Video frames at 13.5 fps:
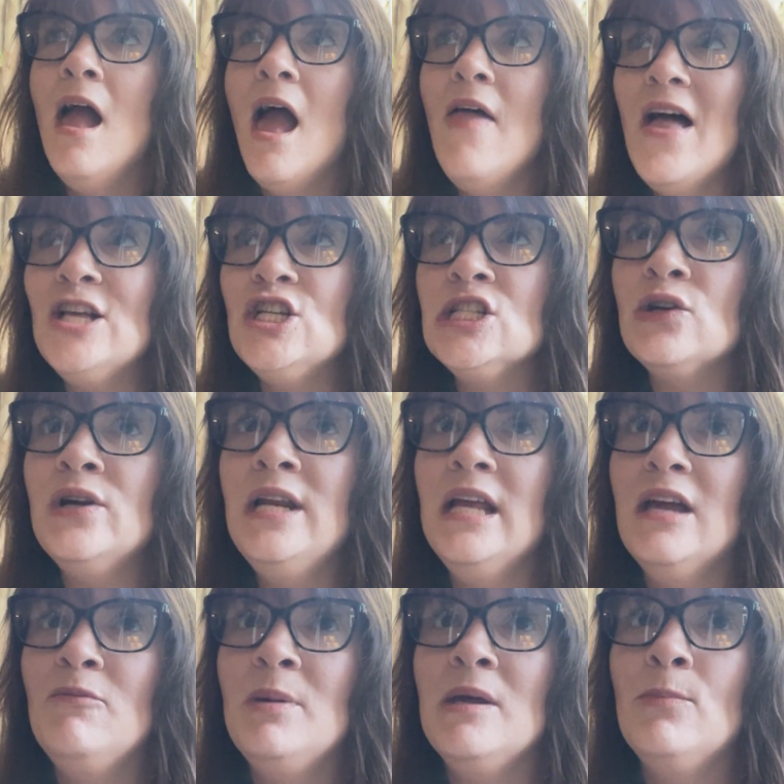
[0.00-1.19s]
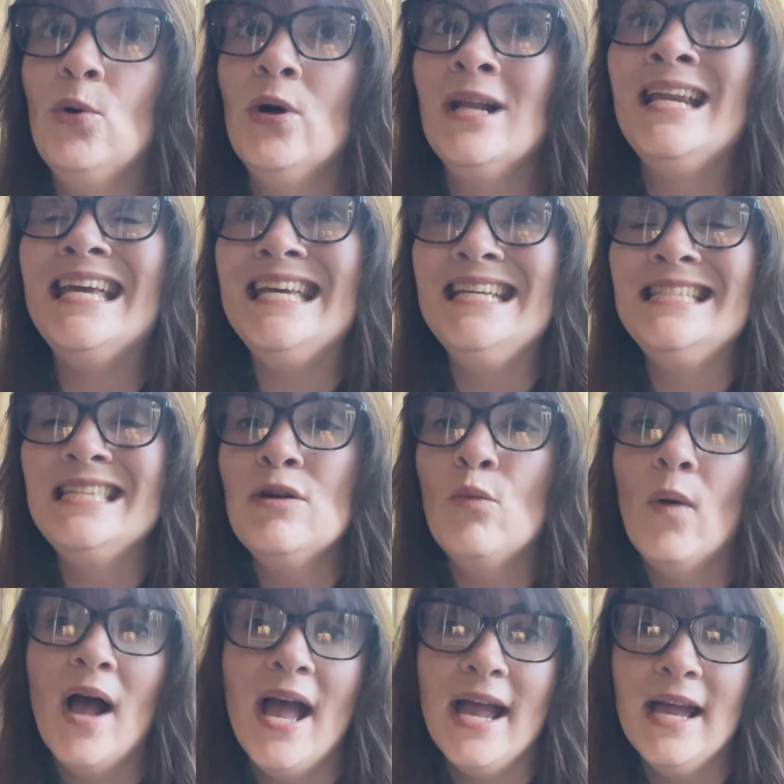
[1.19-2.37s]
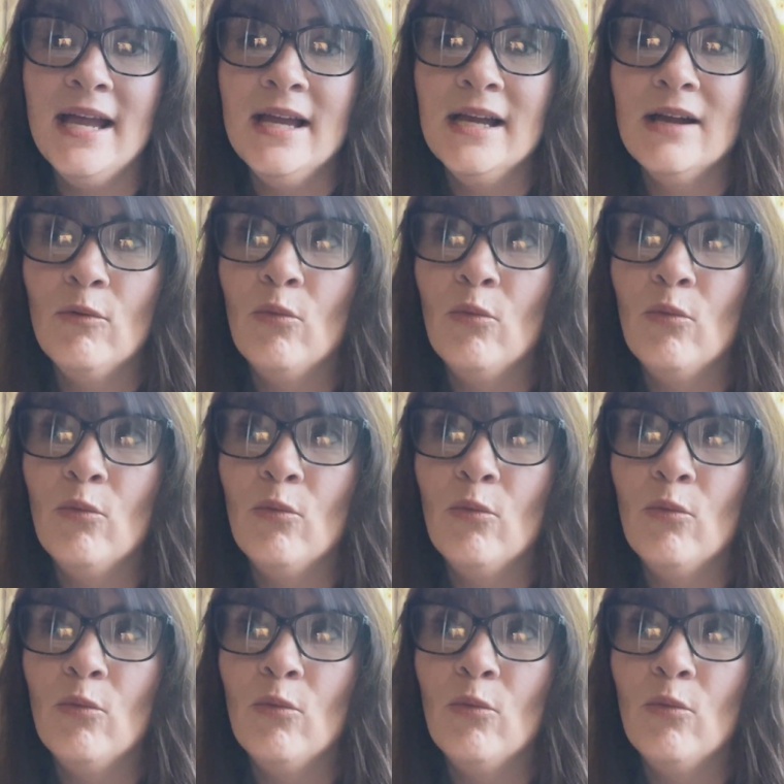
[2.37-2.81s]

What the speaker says: And that's just going to give people an easy way